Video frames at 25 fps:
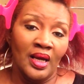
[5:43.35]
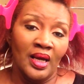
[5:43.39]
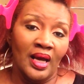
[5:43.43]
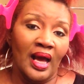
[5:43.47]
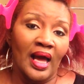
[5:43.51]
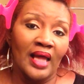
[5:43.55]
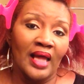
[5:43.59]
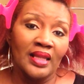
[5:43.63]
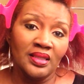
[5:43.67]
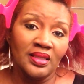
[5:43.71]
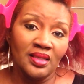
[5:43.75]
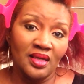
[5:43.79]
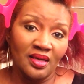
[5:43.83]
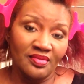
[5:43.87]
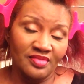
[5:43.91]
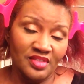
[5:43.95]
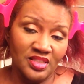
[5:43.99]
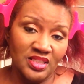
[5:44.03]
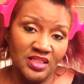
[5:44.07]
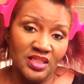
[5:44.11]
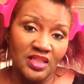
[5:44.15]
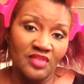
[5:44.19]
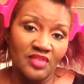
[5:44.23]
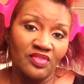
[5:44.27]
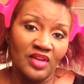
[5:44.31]
I love to
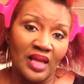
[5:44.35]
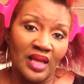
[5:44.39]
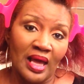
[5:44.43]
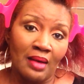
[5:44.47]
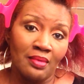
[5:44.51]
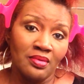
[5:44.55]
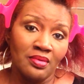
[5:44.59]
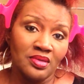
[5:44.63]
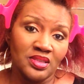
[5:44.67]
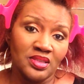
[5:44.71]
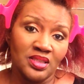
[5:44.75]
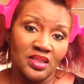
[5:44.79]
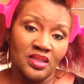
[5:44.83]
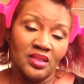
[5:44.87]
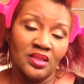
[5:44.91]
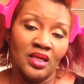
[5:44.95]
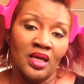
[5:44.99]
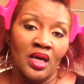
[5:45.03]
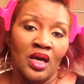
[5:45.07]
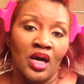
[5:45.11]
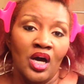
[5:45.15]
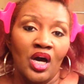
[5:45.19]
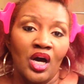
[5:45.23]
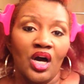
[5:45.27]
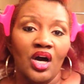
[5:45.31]
see flowers in
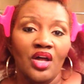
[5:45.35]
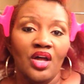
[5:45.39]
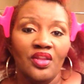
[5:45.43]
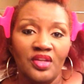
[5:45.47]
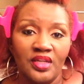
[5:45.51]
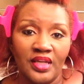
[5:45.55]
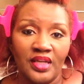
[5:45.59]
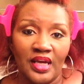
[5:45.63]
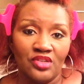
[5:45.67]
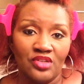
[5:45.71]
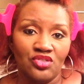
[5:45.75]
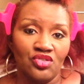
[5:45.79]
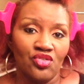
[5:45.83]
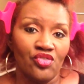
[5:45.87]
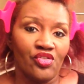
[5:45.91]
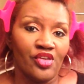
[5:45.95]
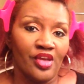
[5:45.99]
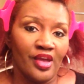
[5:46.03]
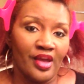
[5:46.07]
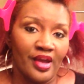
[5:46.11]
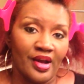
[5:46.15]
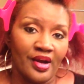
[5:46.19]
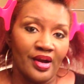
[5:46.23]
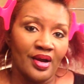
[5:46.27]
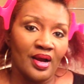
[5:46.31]
other naturals'
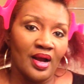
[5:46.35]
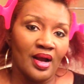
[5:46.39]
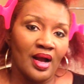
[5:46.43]
hair.